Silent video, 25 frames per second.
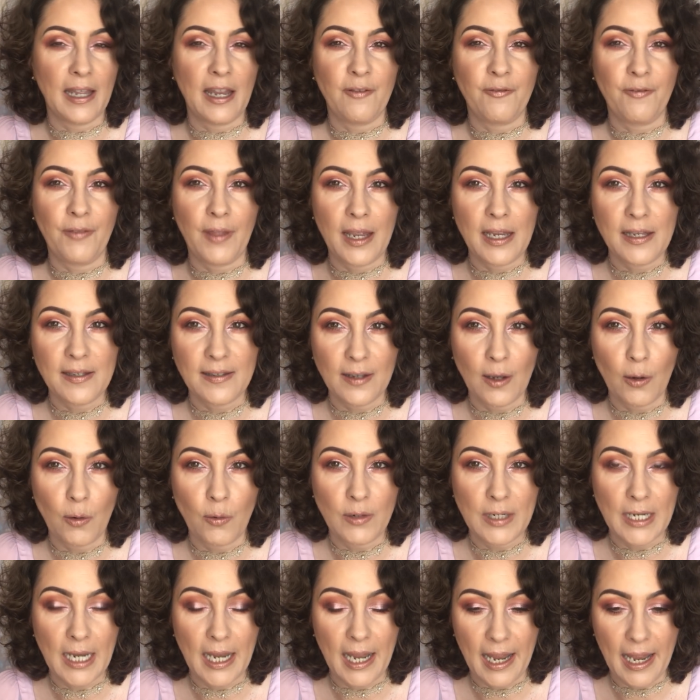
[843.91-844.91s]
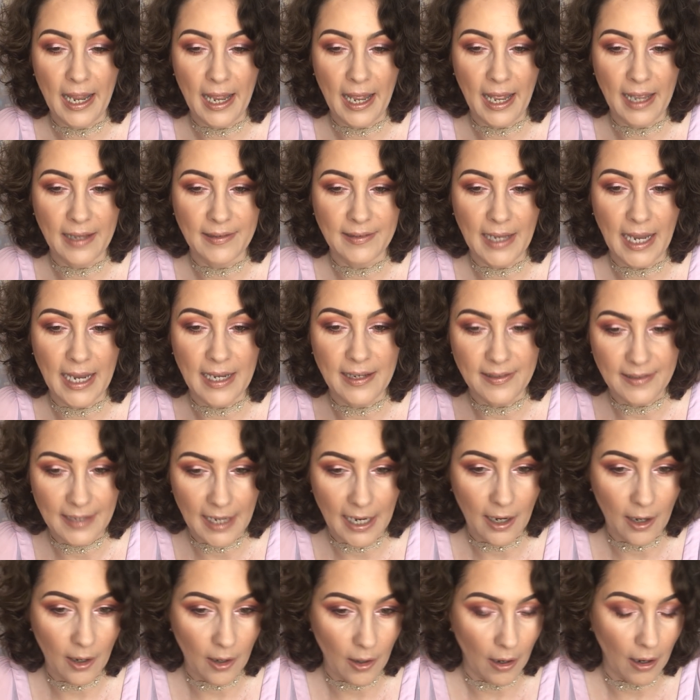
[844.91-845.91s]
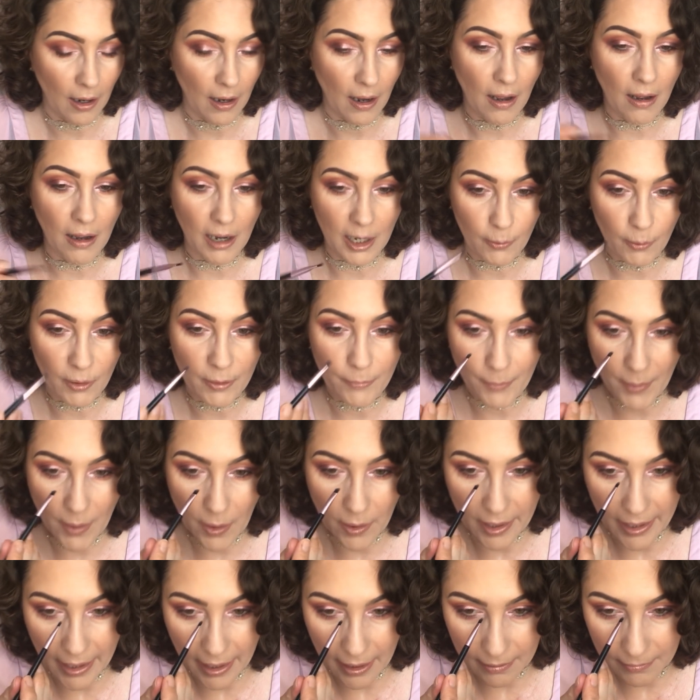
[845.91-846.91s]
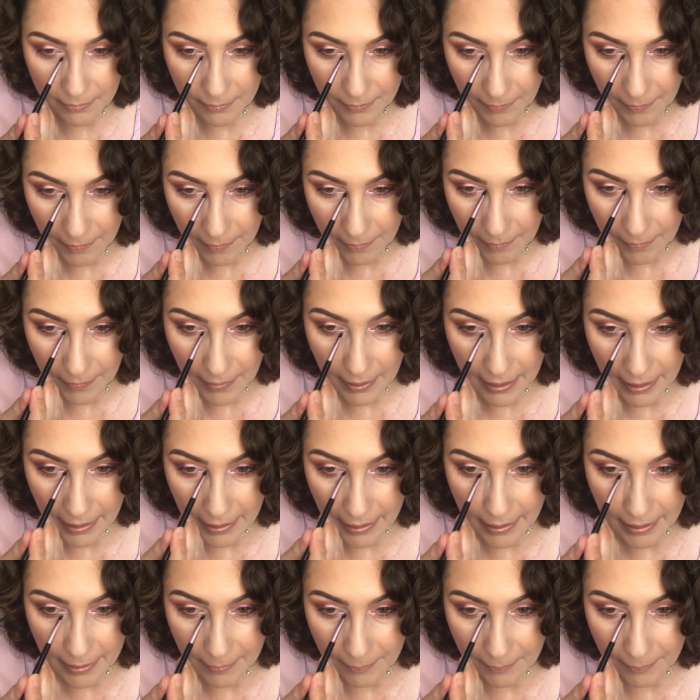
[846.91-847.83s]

that if they sold it as a single, I would buy it.